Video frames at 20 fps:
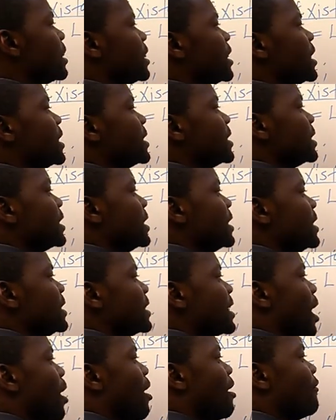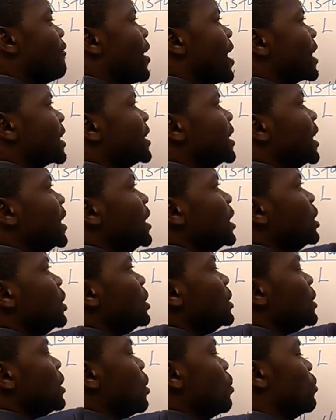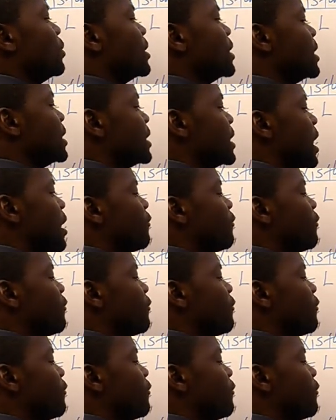This is our function, which is